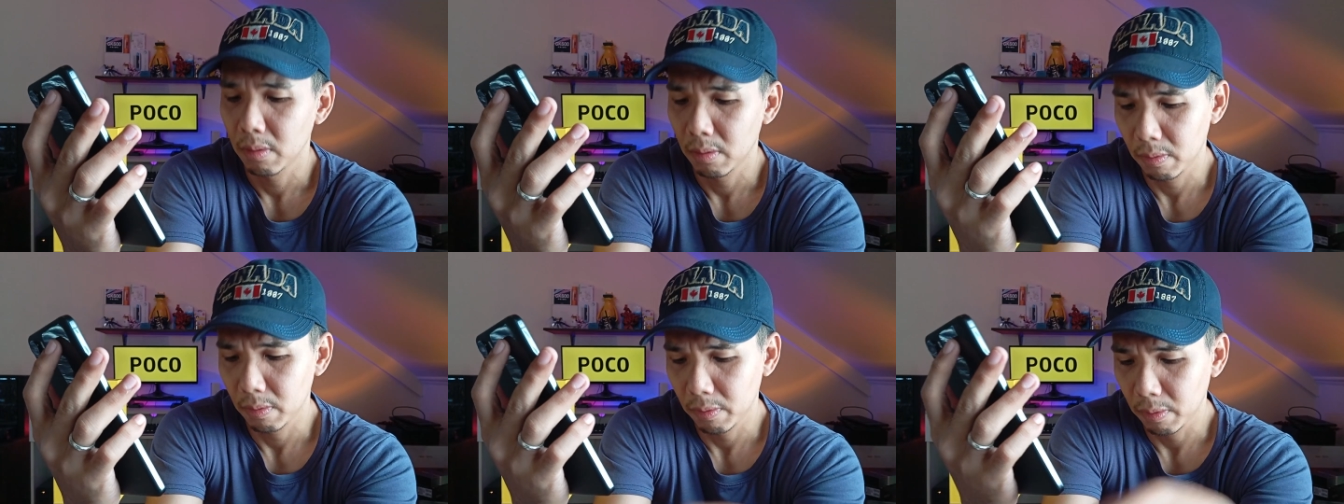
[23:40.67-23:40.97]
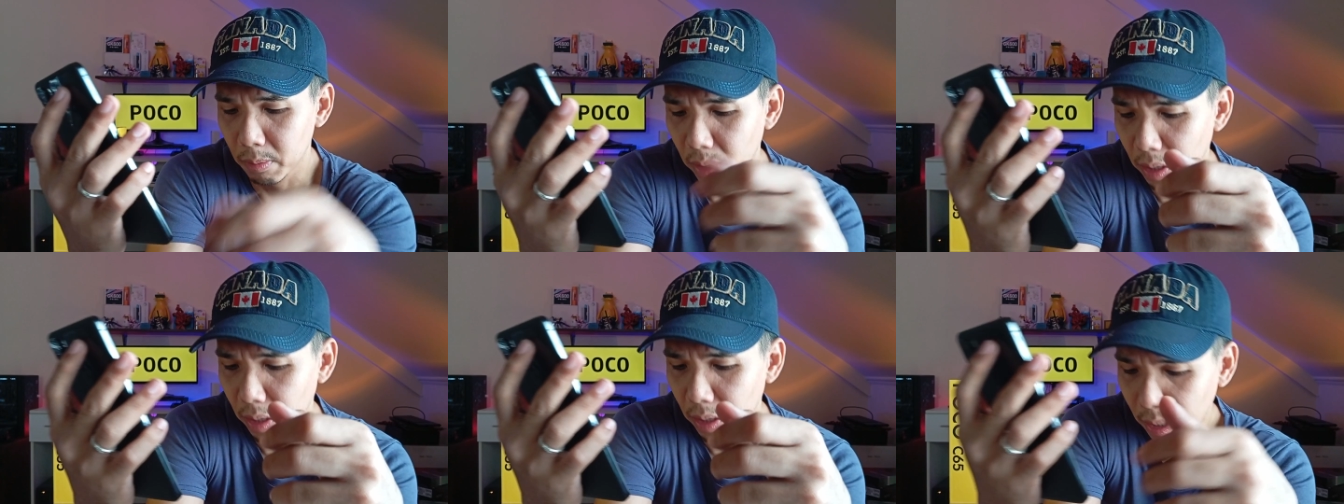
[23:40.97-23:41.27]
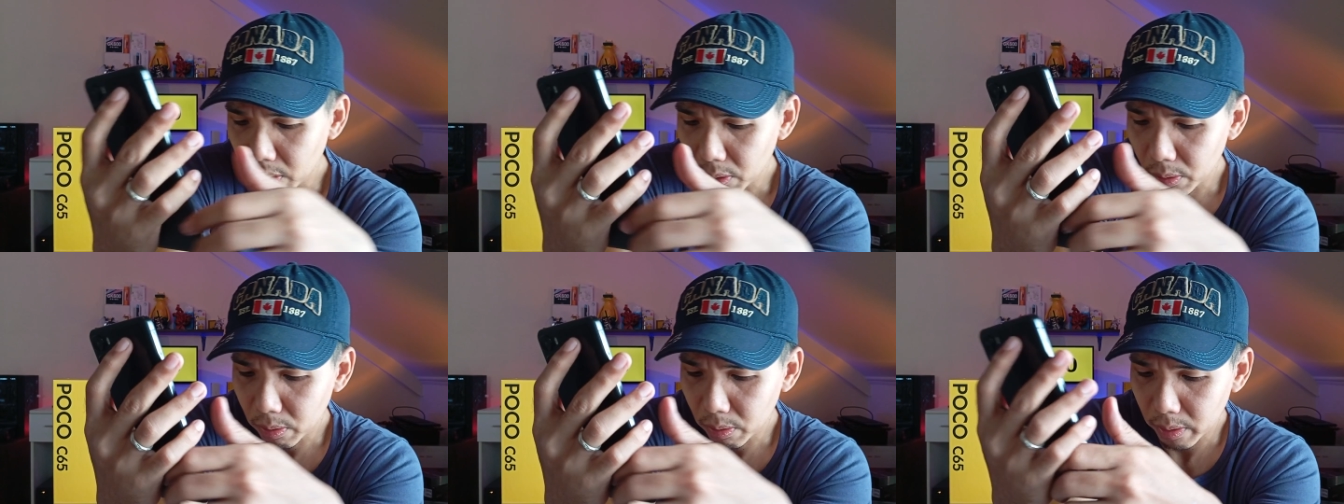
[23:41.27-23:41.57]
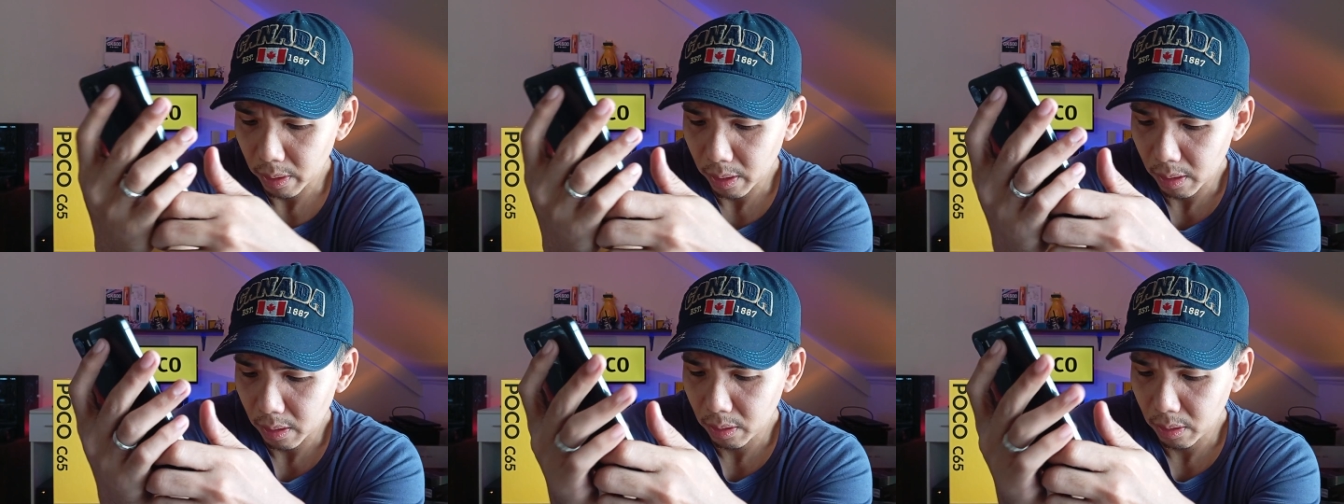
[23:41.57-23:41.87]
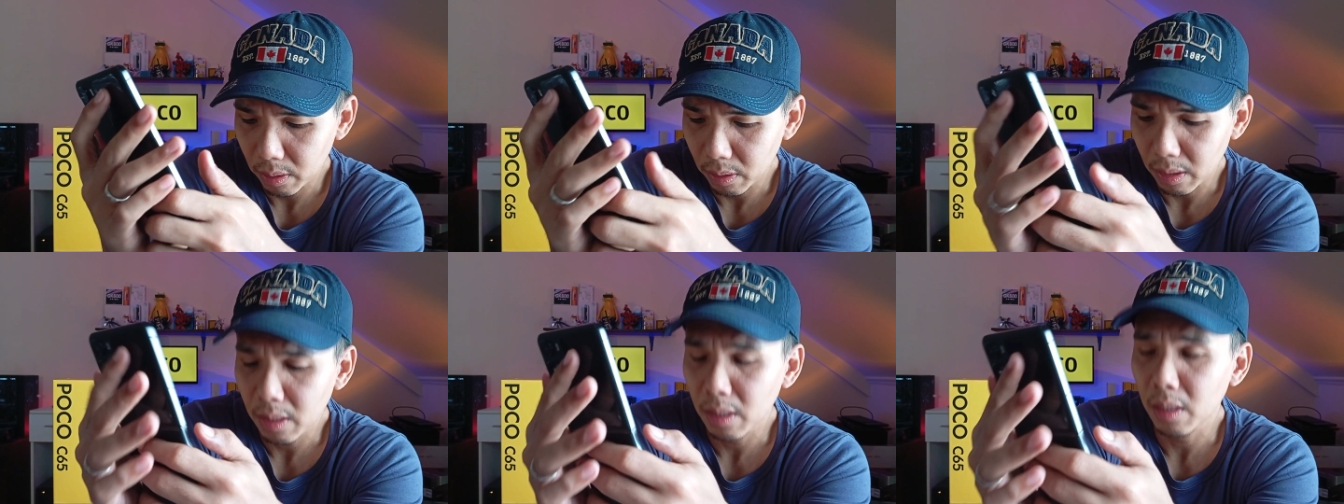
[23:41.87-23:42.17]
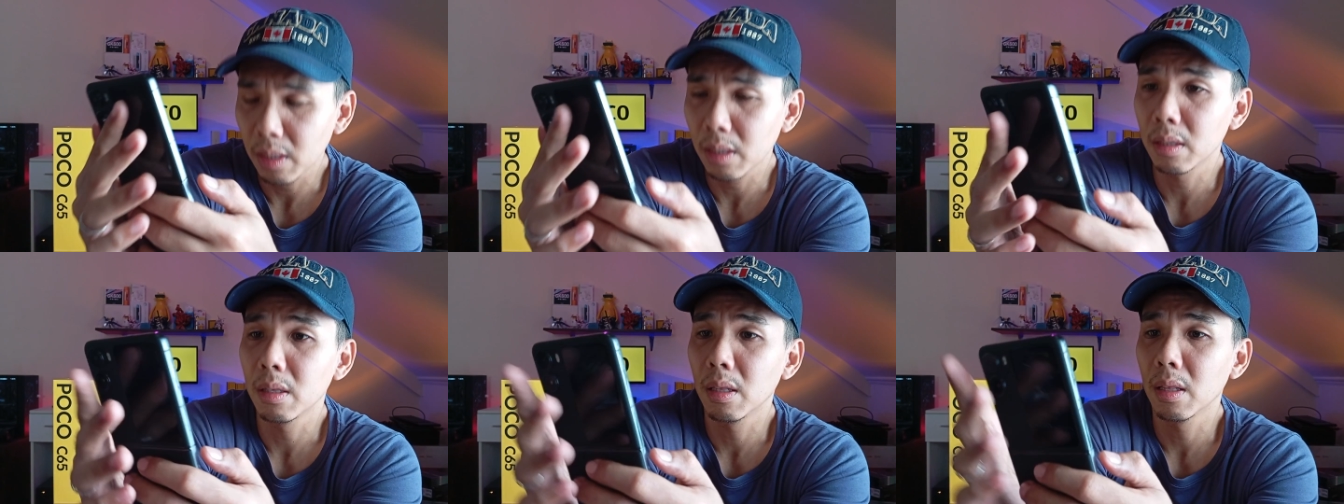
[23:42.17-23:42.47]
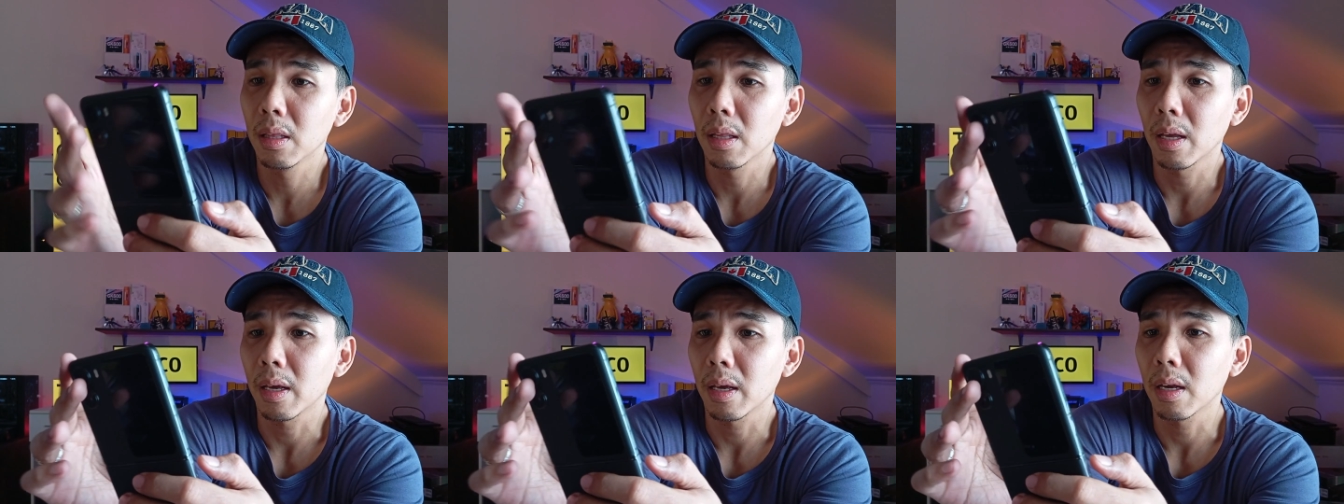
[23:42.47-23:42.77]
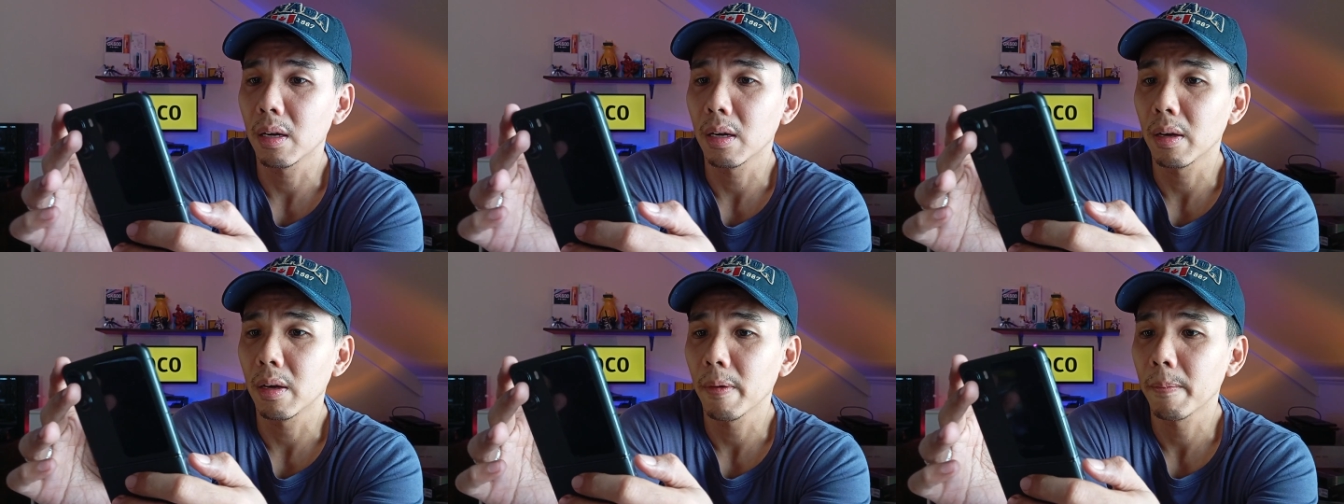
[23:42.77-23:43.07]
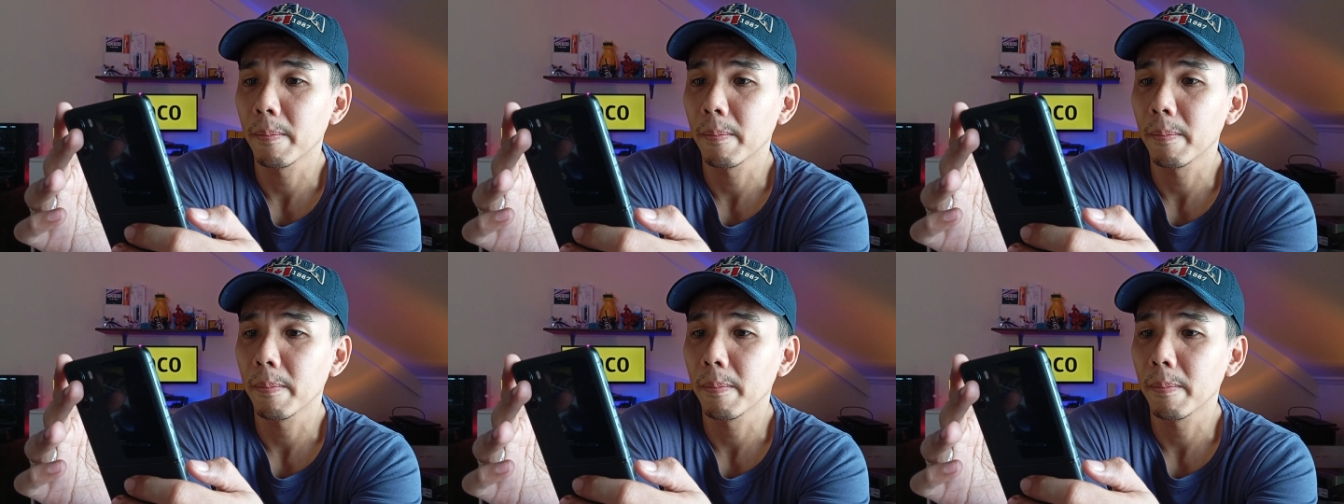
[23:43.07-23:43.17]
From what I know, you need like a